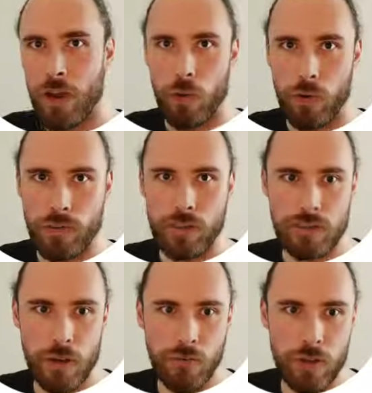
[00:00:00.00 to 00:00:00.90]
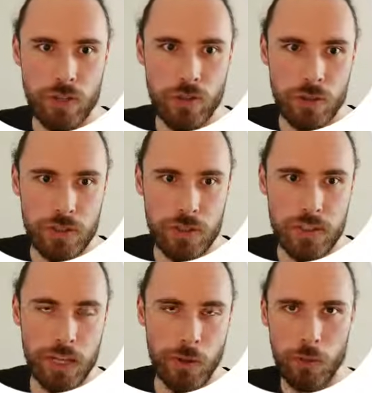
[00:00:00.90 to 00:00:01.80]
with some resources
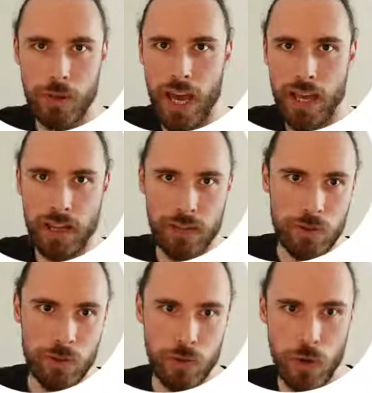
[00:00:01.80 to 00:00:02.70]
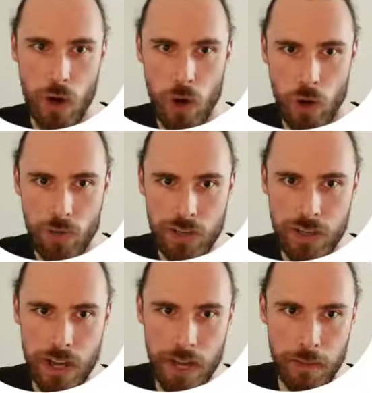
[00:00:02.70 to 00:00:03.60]
that I will be adding to over
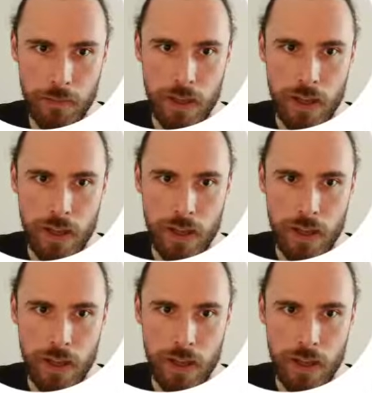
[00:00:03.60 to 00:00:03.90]
time.